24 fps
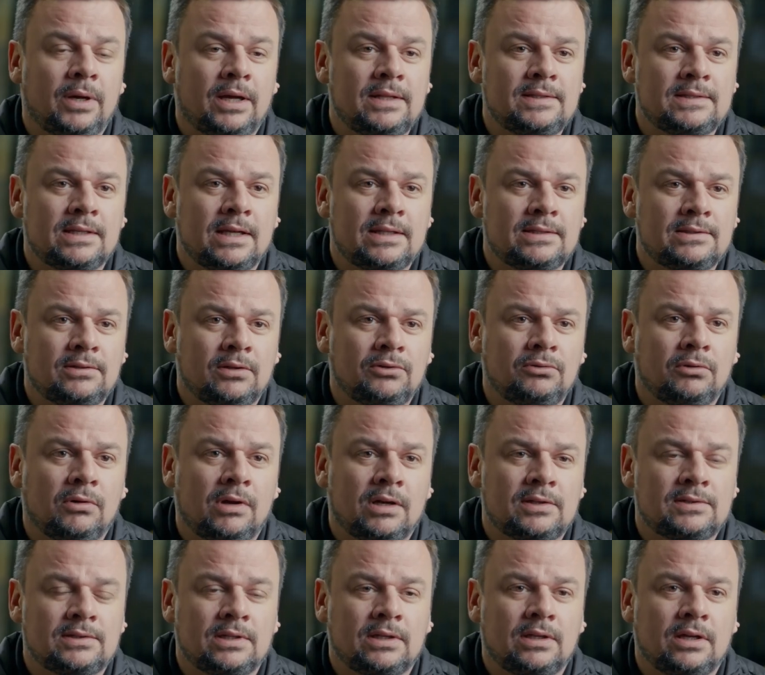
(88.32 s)
on both
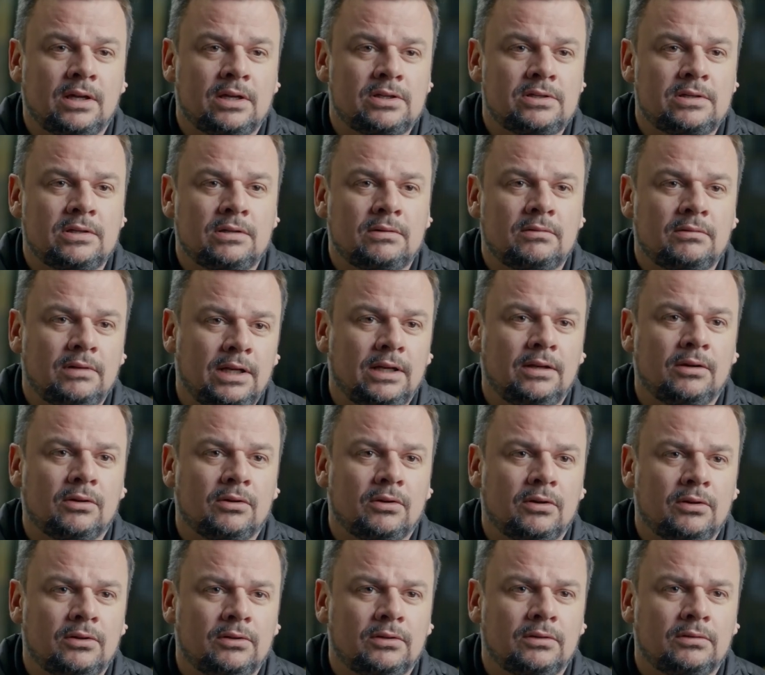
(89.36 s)
sides during ongoing